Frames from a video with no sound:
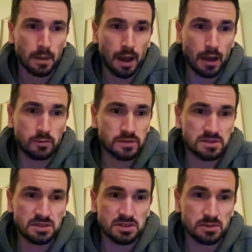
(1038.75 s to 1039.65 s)
And the
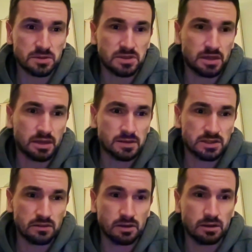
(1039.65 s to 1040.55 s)
scenes that we're seeing in
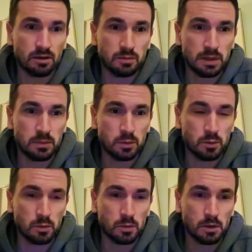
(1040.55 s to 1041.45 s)
Syria,
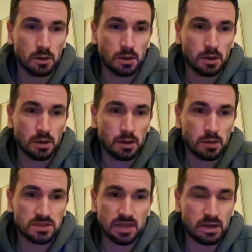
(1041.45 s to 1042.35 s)
people
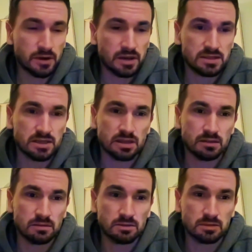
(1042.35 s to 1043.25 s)

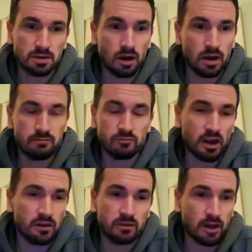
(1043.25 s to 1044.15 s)
celebrating,
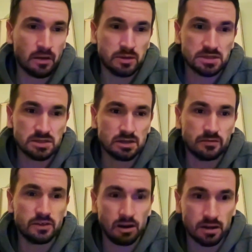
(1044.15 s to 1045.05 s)
very reminiscent of
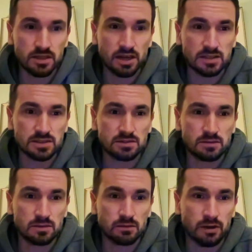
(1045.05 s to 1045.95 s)
the early days
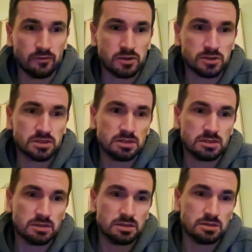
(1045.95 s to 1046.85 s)
of the
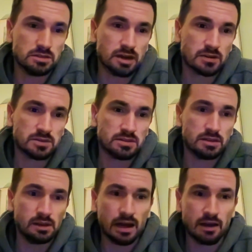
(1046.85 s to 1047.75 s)
revolution in
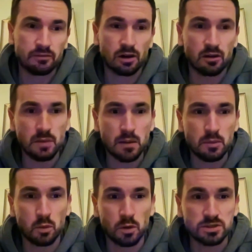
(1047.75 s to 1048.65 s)
2011. I remember
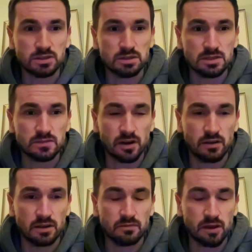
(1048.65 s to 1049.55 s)
watching these
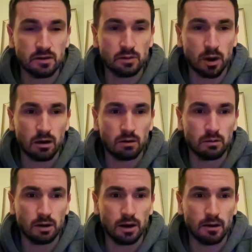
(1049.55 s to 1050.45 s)
very, very well.